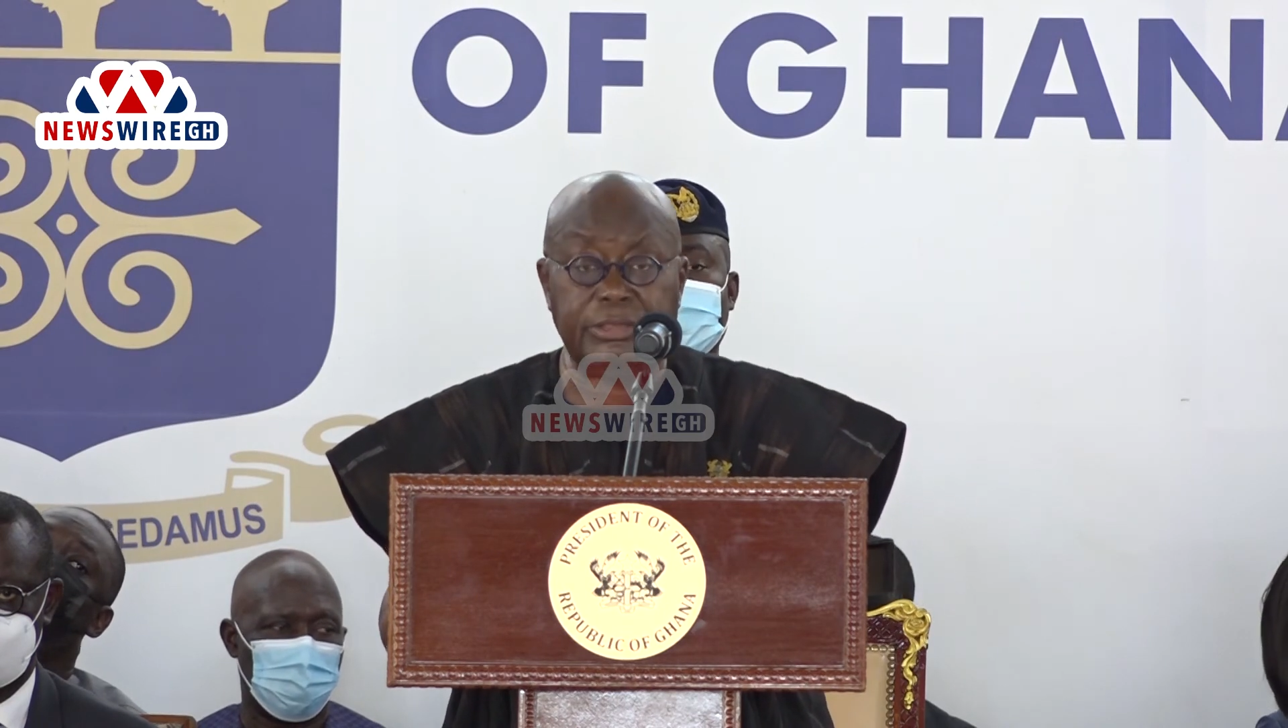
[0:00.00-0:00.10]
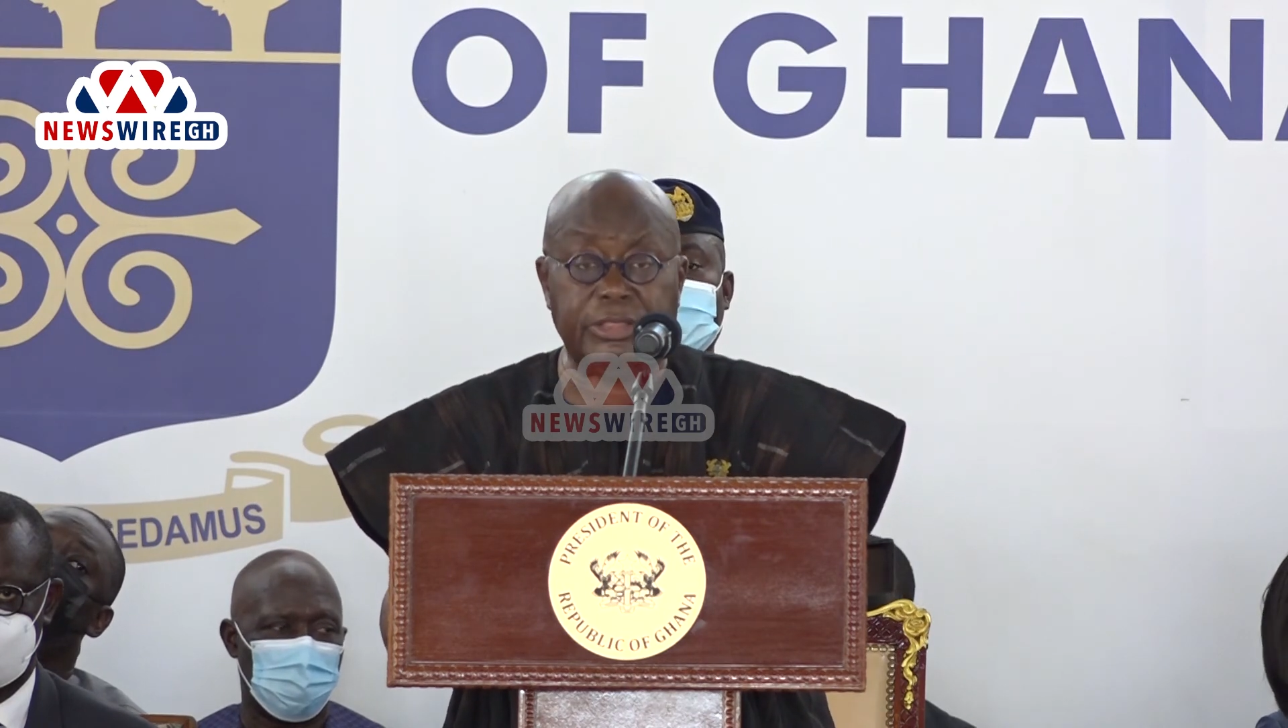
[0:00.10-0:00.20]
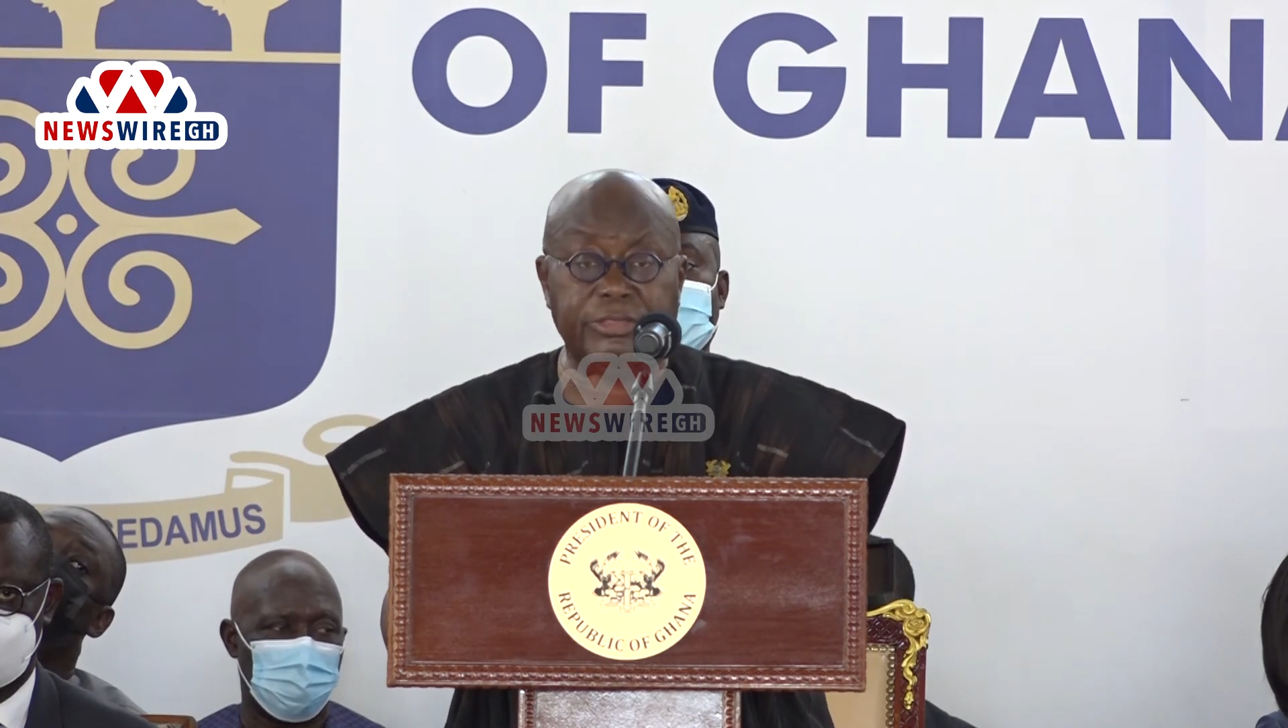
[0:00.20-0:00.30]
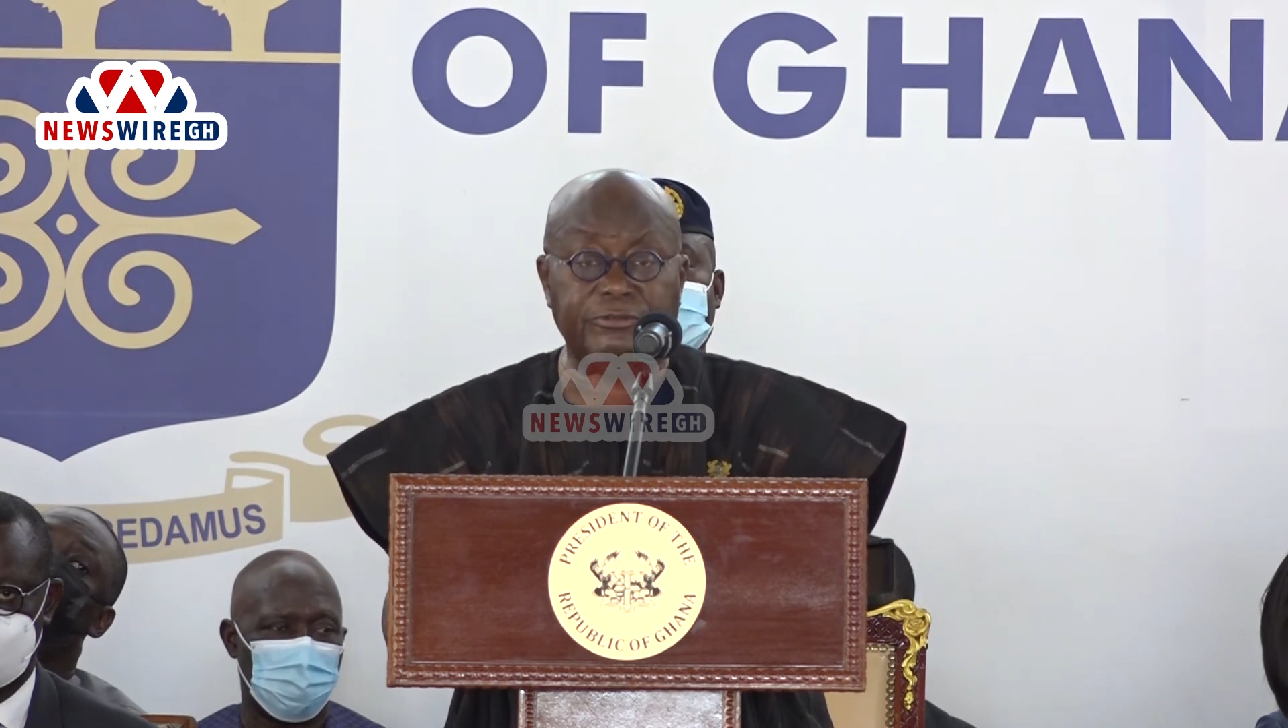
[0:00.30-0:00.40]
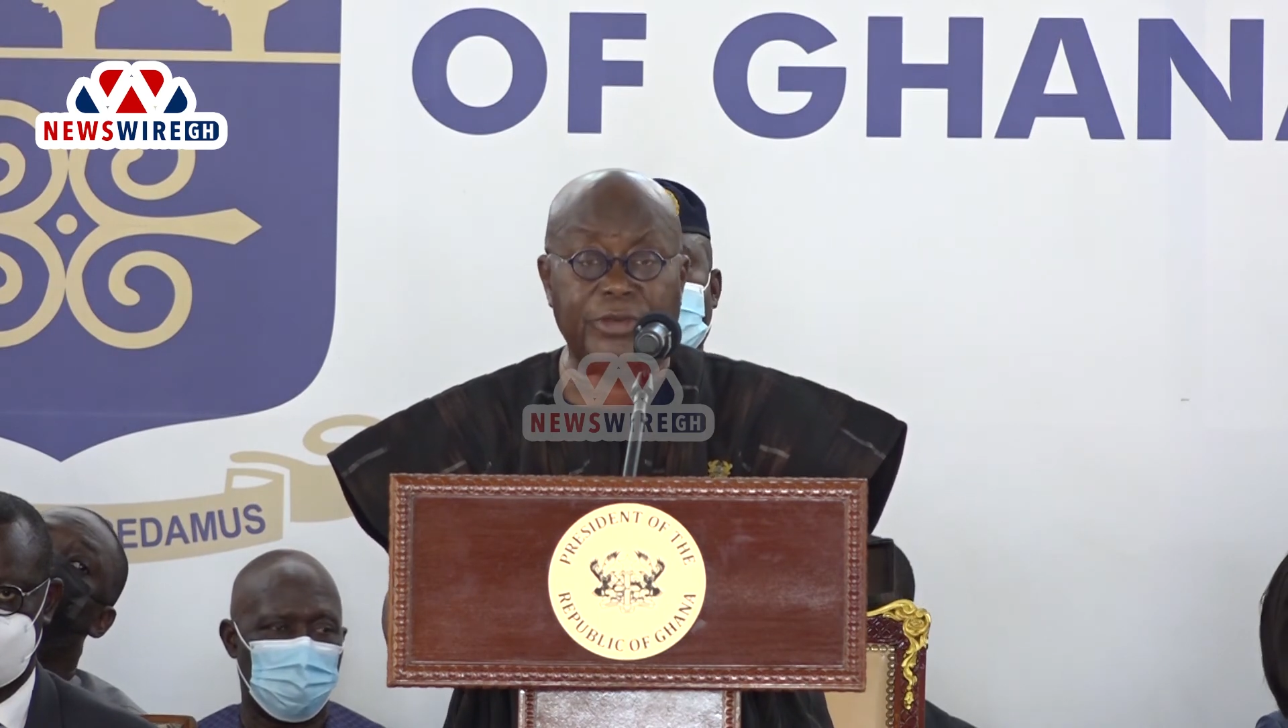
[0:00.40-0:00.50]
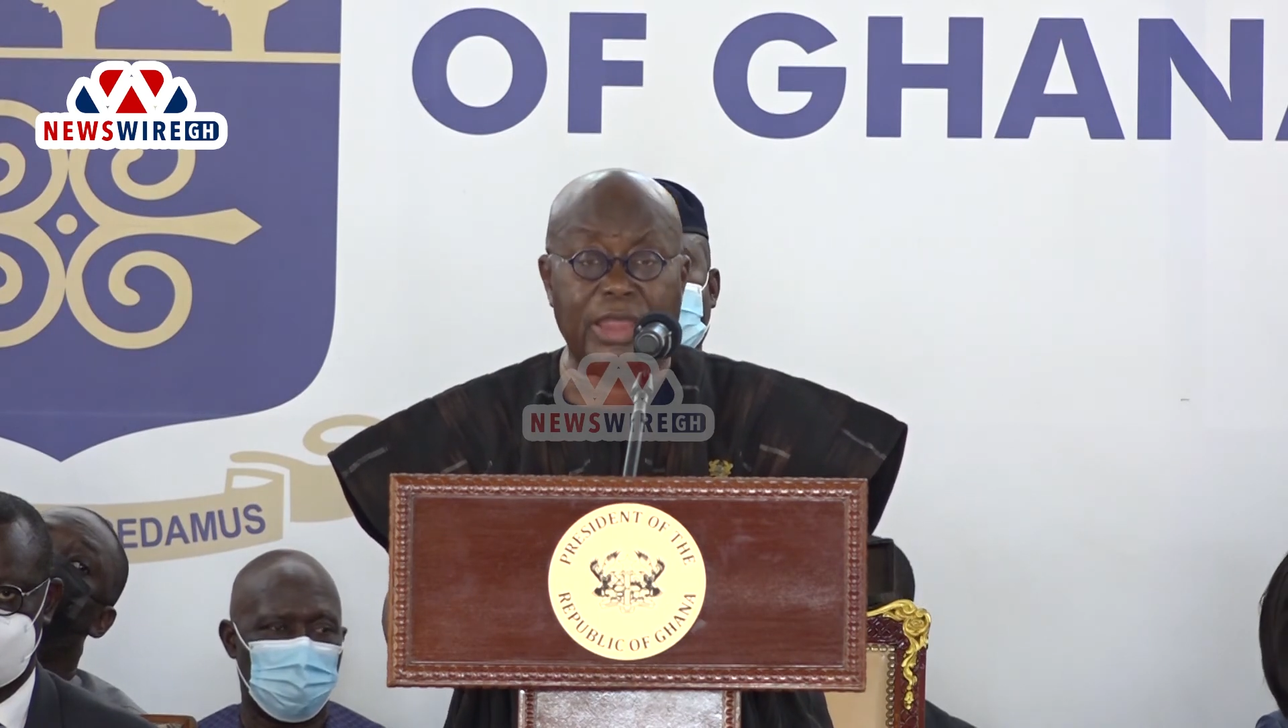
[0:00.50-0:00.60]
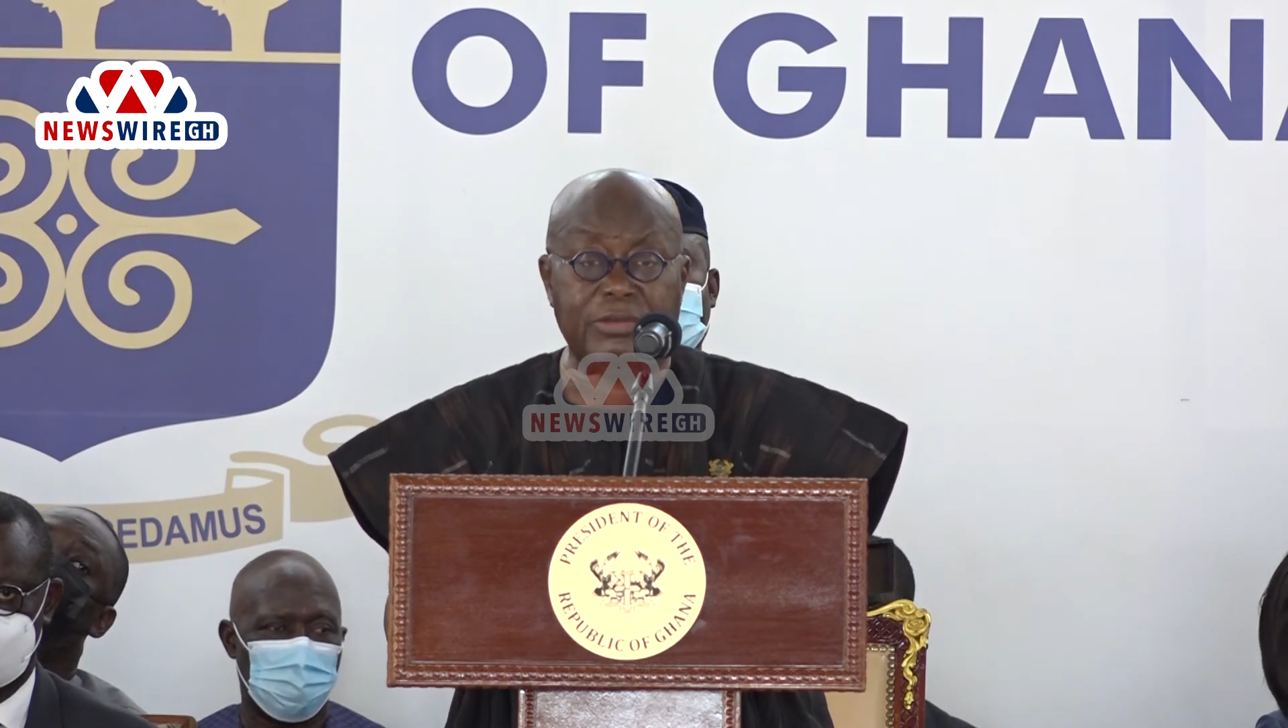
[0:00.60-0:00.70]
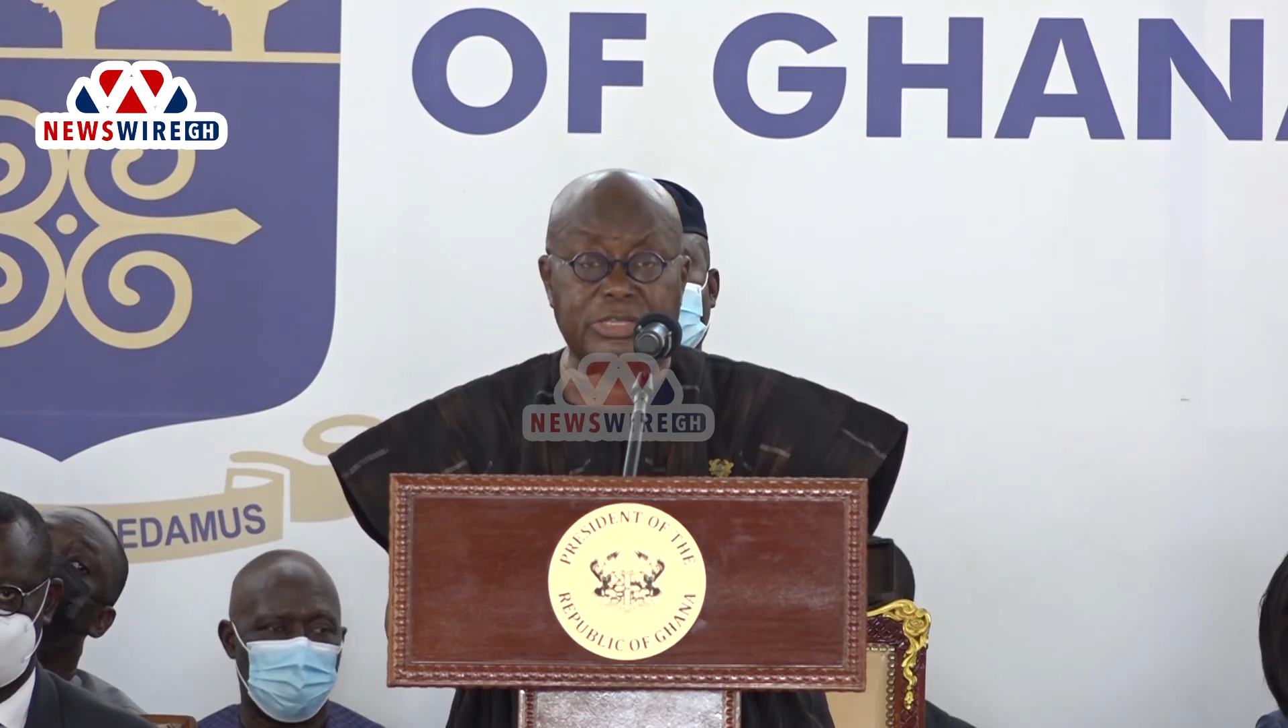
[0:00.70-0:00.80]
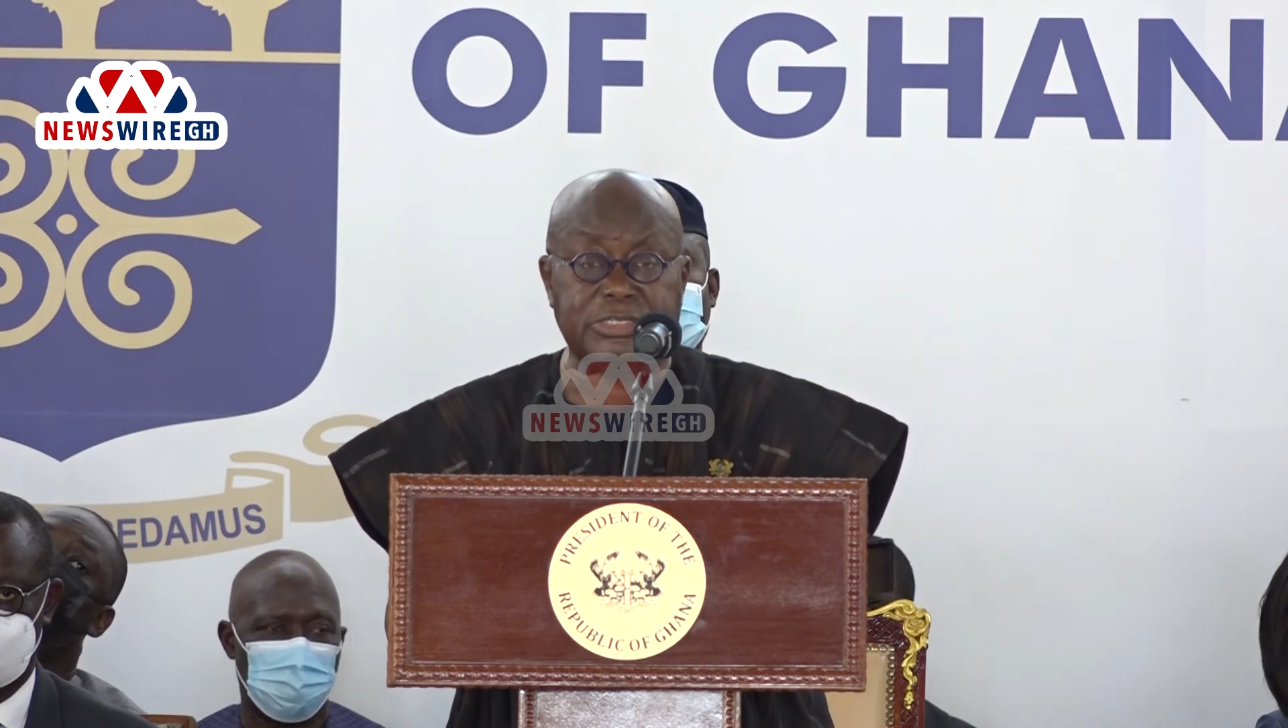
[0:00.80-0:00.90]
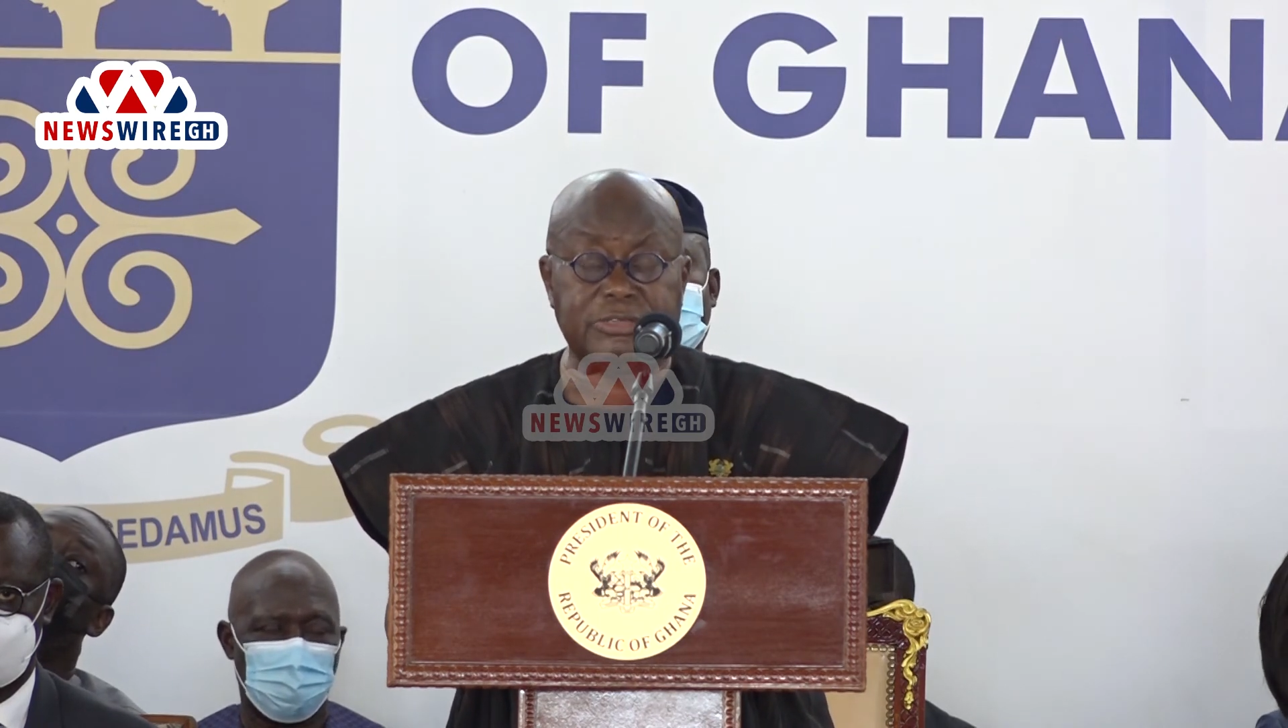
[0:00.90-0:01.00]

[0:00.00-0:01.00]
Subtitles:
that the virus